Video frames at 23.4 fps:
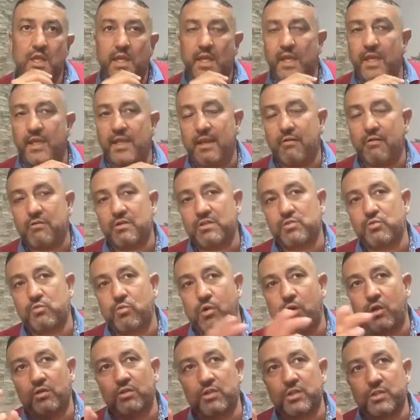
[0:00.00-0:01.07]
And I was
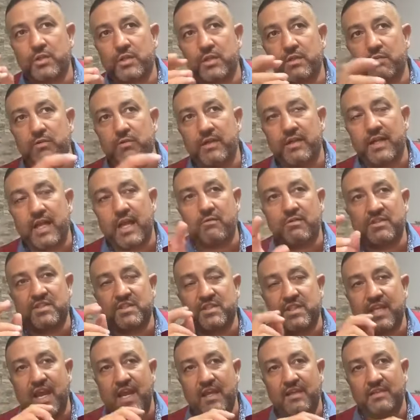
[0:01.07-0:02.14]
wondering when I was
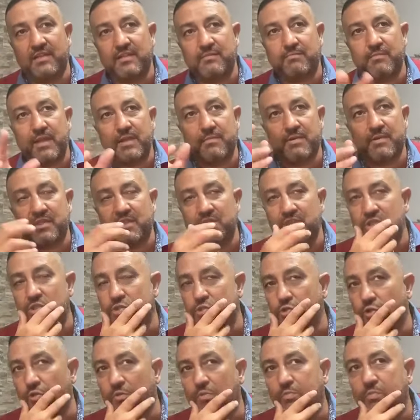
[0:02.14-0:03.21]
young that maybe this is
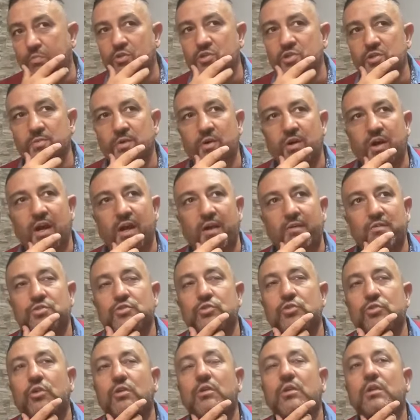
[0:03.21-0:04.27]
not possible. How it's
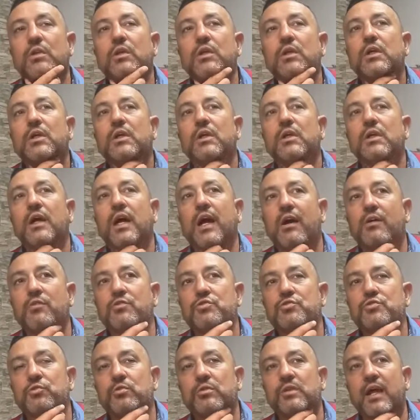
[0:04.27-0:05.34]
not, how
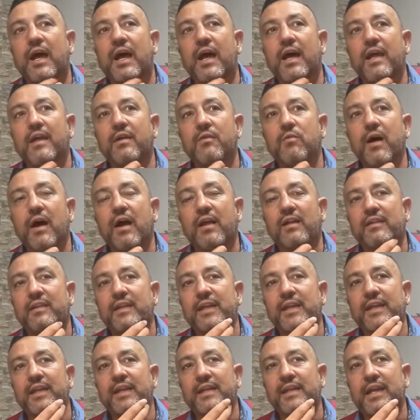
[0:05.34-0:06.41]
should I one
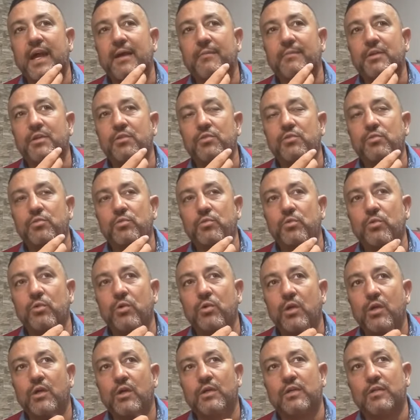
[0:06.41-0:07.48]
day coming
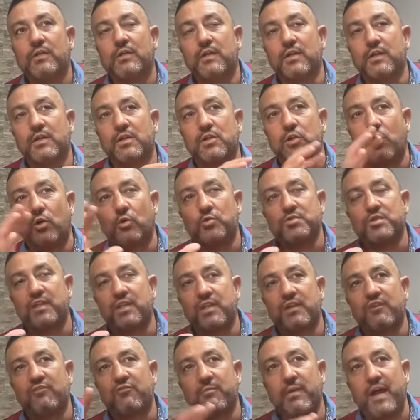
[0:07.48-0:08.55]
to the closing
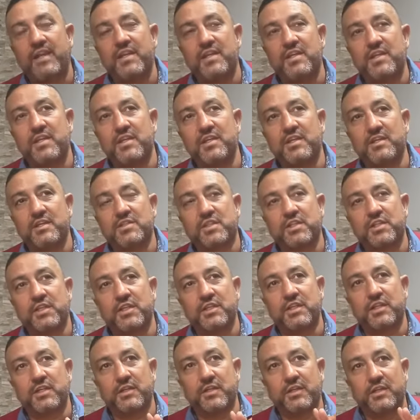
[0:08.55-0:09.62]
of my years
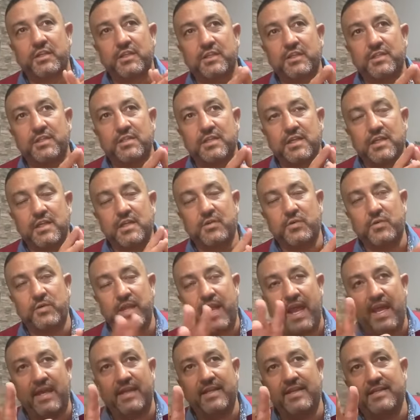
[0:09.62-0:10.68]
here in this
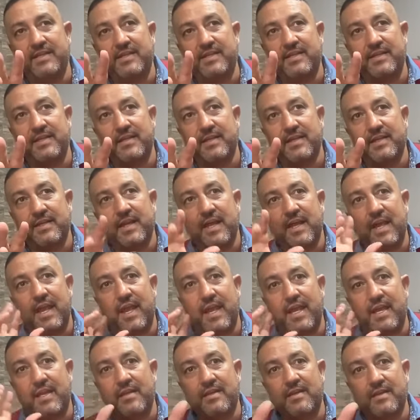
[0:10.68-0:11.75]
reality
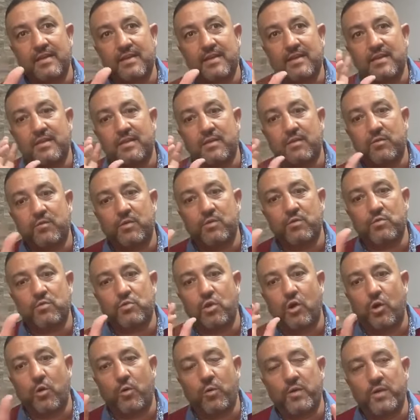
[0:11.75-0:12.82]
and will
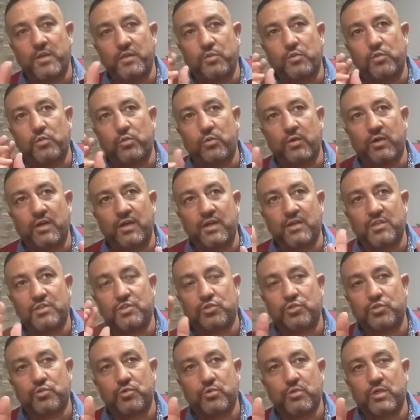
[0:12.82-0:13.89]
go into
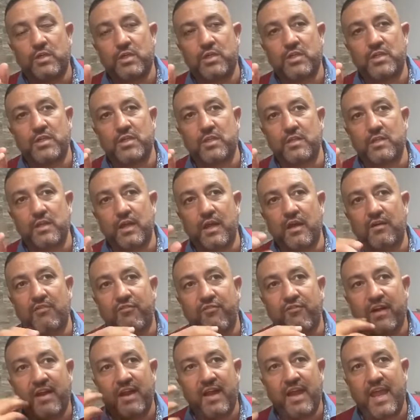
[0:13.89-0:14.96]
uncertainty of
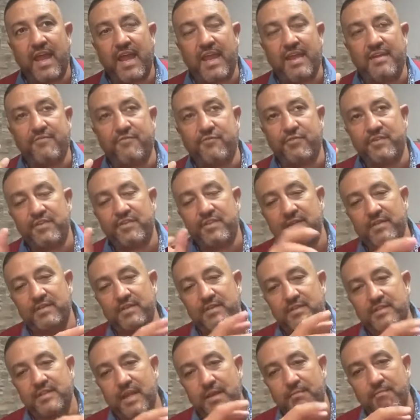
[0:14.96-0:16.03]
everything
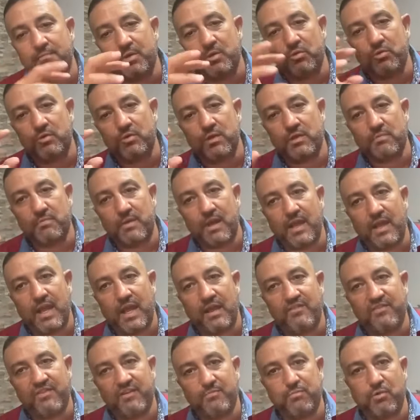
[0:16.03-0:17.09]
that I'm building my
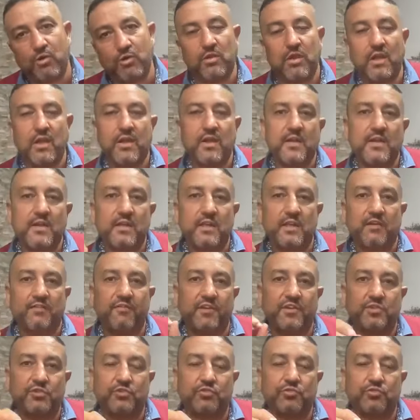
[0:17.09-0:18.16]
life upon, if
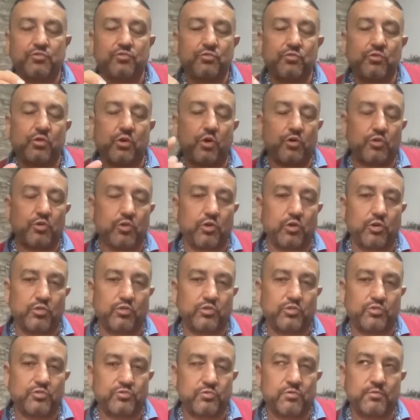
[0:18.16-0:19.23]
it's true or not
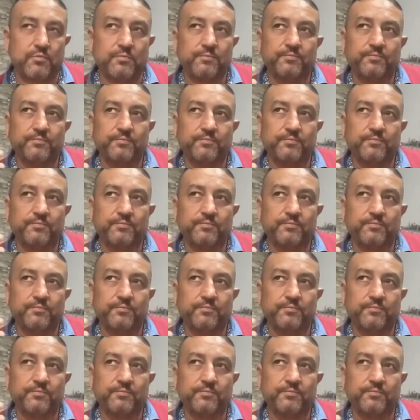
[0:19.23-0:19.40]
true.